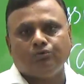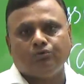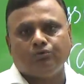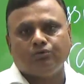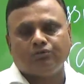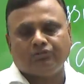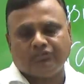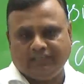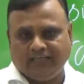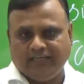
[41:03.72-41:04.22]

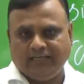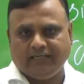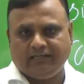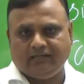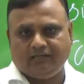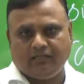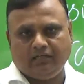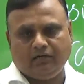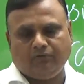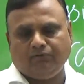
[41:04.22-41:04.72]
state,
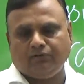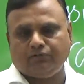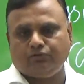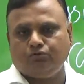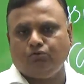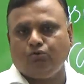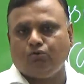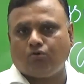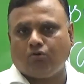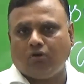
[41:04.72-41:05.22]
there was
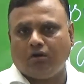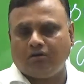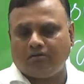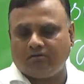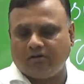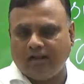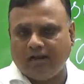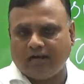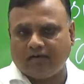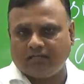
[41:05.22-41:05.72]
no
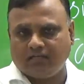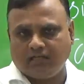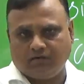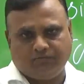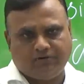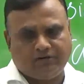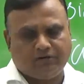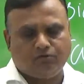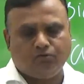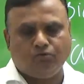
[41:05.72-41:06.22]
contract, there
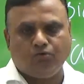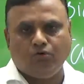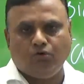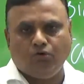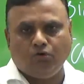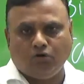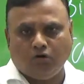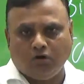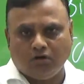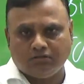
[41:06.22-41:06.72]
were no
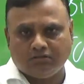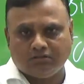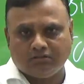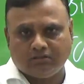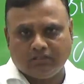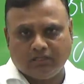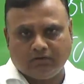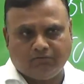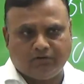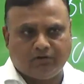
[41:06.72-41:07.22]
laws,
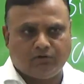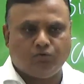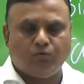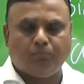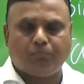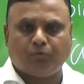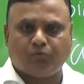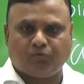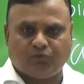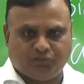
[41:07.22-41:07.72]
there were no
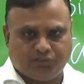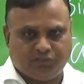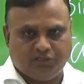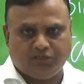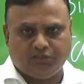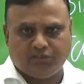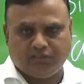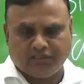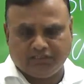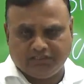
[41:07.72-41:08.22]
professional
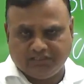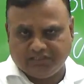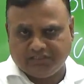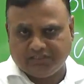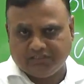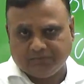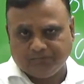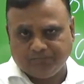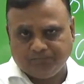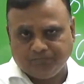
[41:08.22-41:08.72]

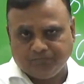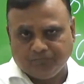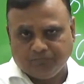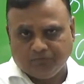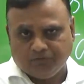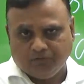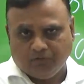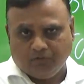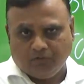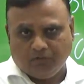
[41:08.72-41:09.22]
judges,
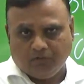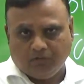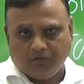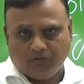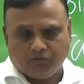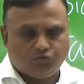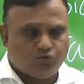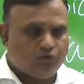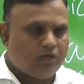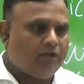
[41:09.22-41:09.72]

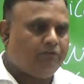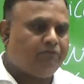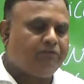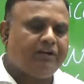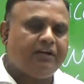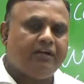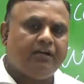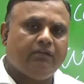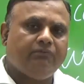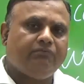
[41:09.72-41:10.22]
so
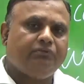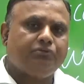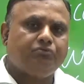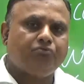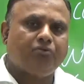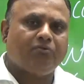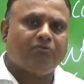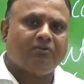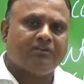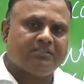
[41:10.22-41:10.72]
every
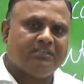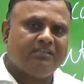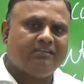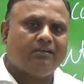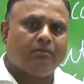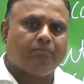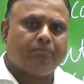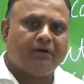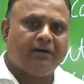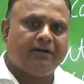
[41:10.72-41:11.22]
individual was
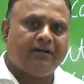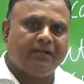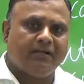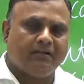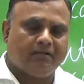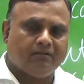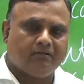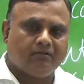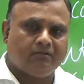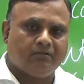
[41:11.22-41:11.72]
interpreting
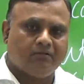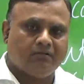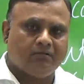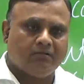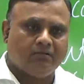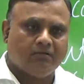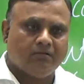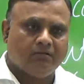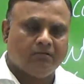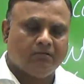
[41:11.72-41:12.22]

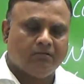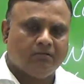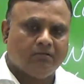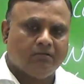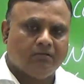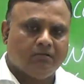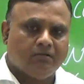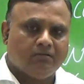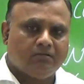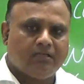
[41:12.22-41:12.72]

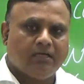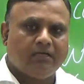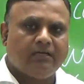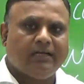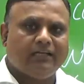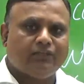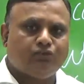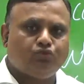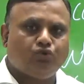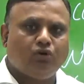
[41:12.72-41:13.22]
the
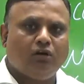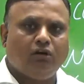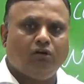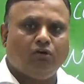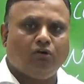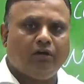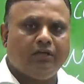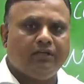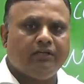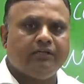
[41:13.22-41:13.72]
natural
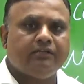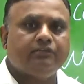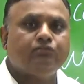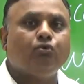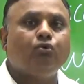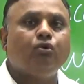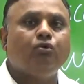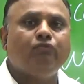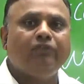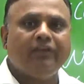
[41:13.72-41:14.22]
law in his
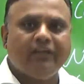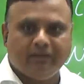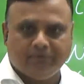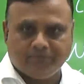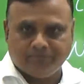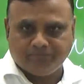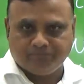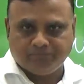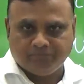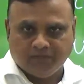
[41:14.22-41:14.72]
own way.
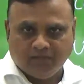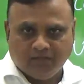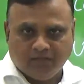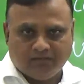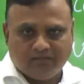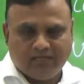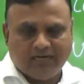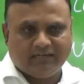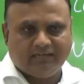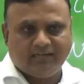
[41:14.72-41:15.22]

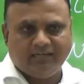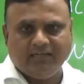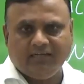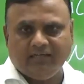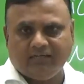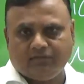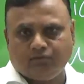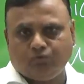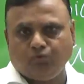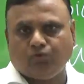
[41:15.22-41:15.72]
That
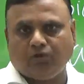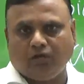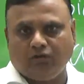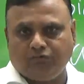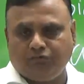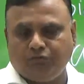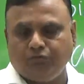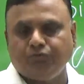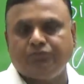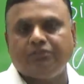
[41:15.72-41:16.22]
leads to
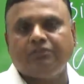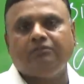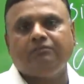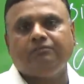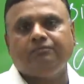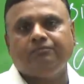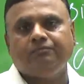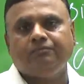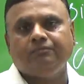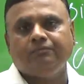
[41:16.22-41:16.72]
confusion,
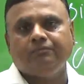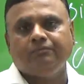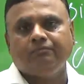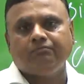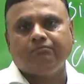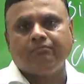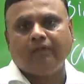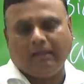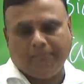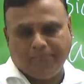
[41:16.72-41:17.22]

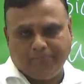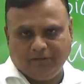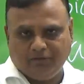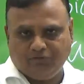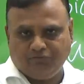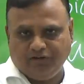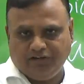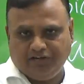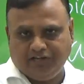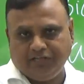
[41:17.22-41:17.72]

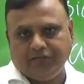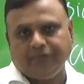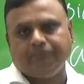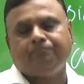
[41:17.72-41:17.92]
ambiguity,